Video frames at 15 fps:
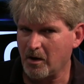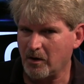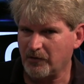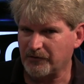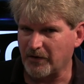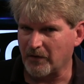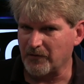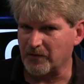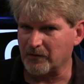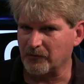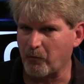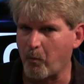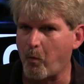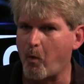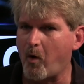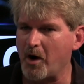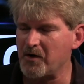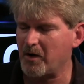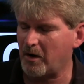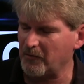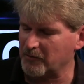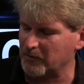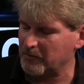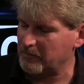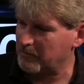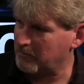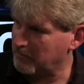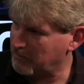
so there's one other